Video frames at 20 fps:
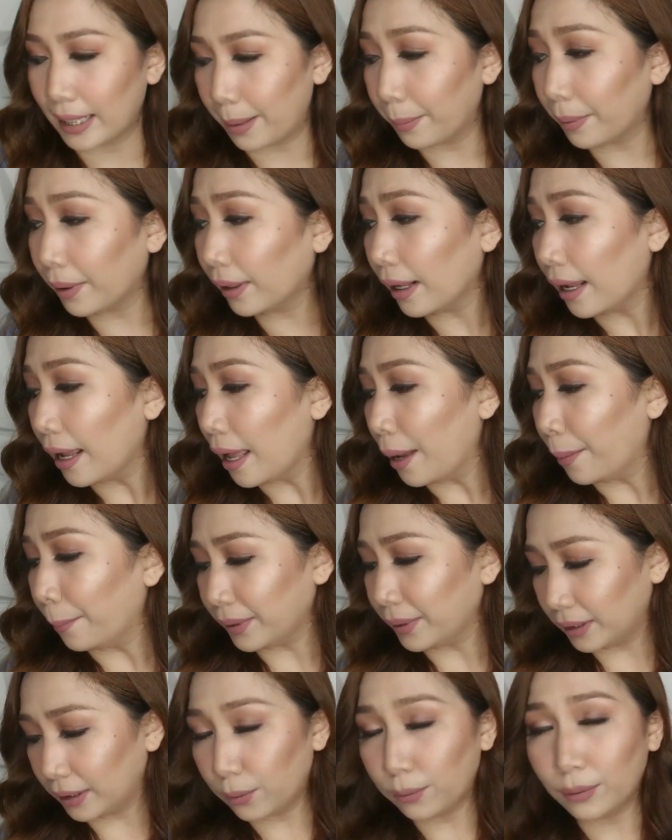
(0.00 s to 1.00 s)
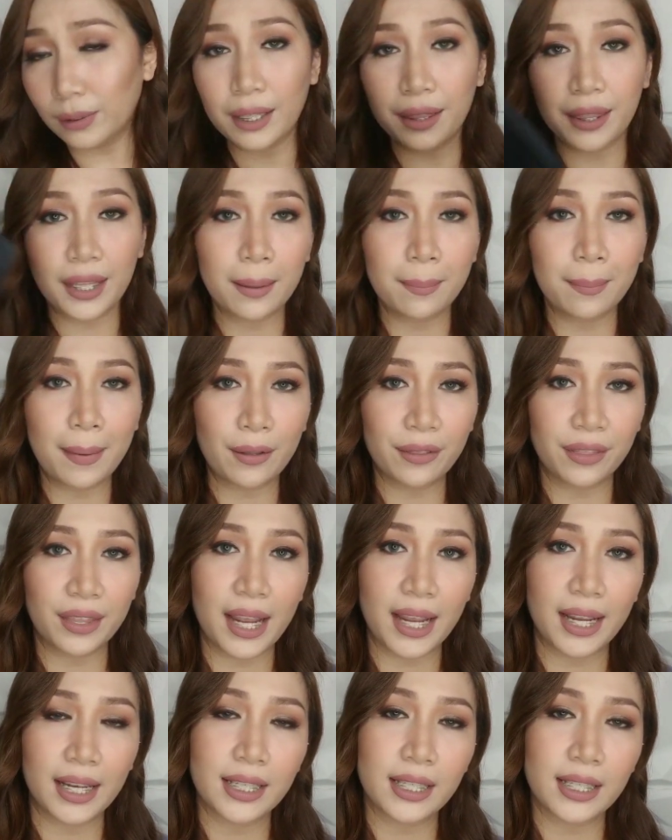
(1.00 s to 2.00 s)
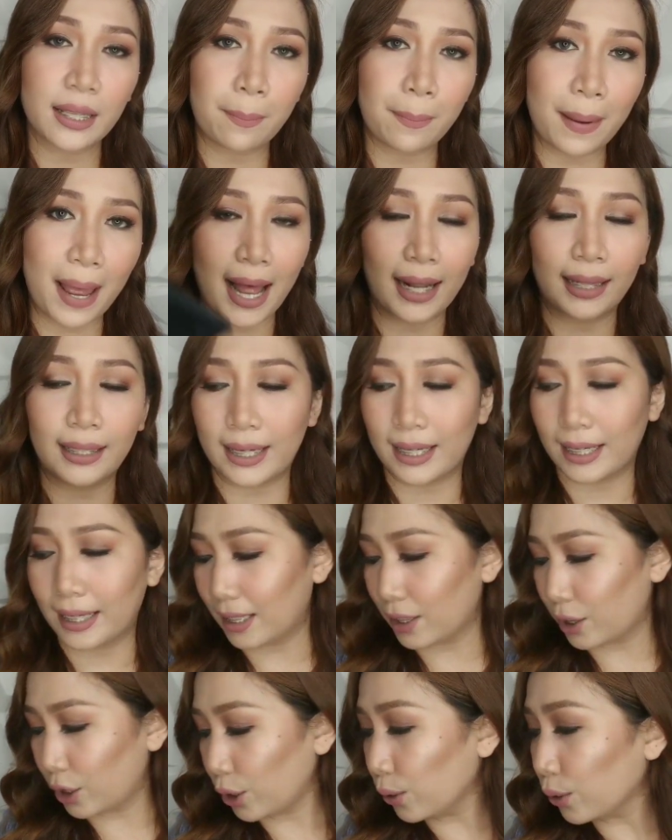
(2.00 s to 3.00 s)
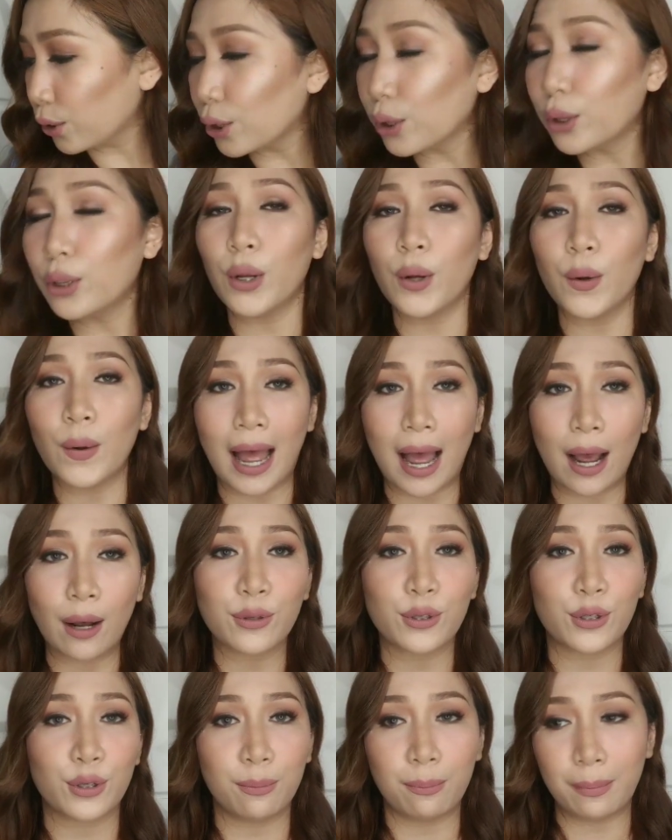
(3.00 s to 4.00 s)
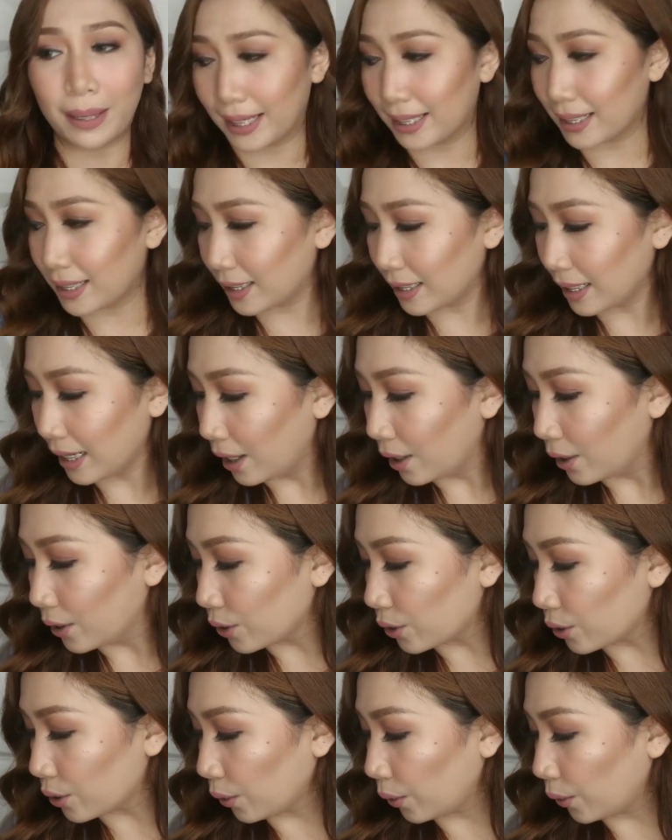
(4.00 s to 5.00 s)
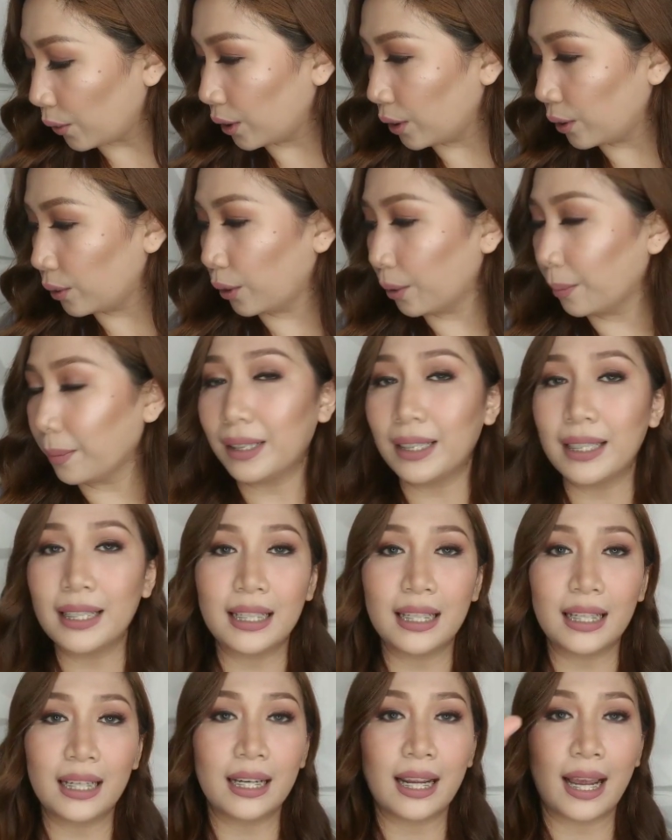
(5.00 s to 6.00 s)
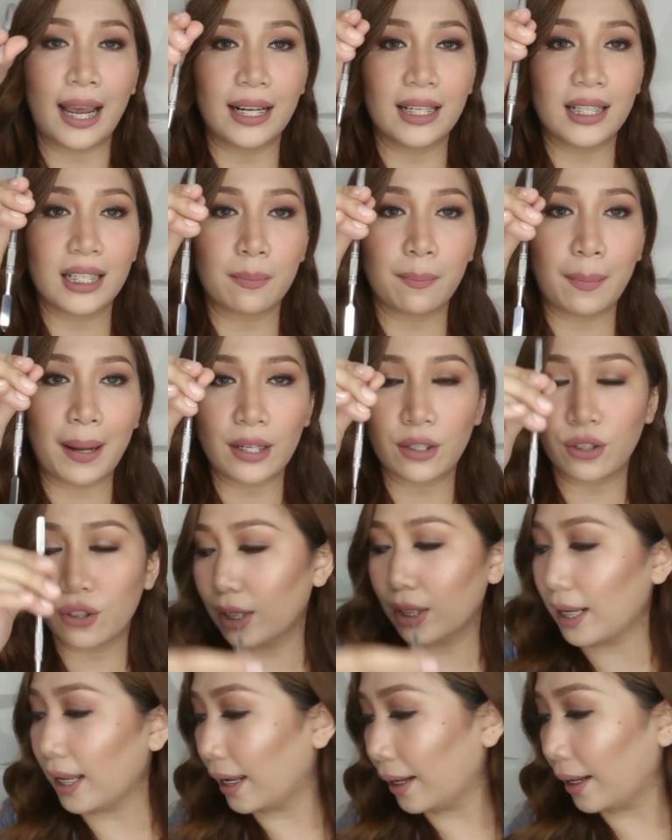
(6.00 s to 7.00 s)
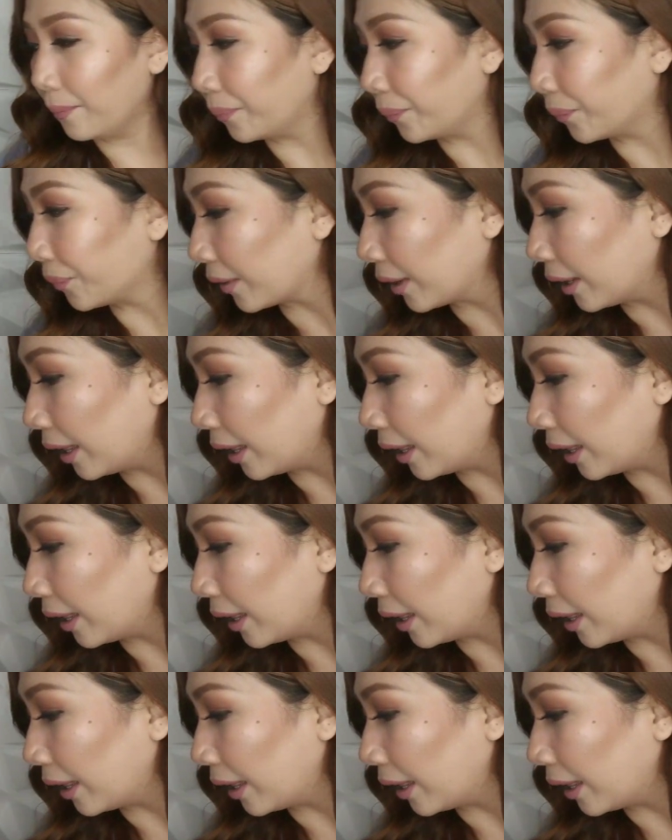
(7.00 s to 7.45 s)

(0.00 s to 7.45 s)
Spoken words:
label. But the only thing about this palette is you should know how to mix. So you normally need a spatula.